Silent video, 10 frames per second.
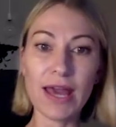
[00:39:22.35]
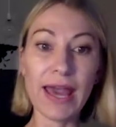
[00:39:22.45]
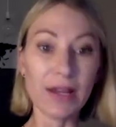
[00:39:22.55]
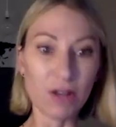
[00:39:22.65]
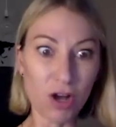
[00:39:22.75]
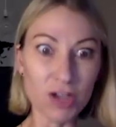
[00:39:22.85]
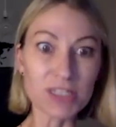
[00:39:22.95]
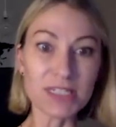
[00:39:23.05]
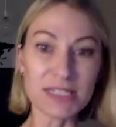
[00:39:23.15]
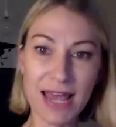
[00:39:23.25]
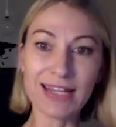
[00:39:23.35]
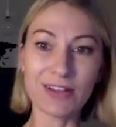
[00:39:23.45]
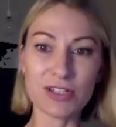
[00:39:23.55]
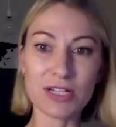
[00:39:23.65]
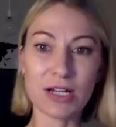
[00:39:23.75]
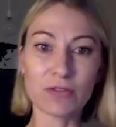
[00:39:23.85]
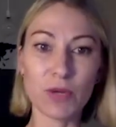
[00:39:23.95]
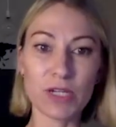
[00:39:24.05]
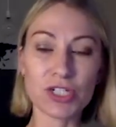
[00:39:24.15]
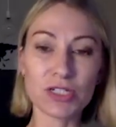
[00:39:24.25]
and ask exactly those kind of
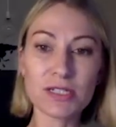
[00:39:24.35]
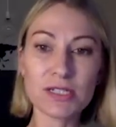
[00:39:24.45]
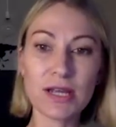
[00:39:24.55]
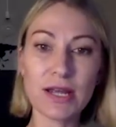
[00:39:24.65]
questions.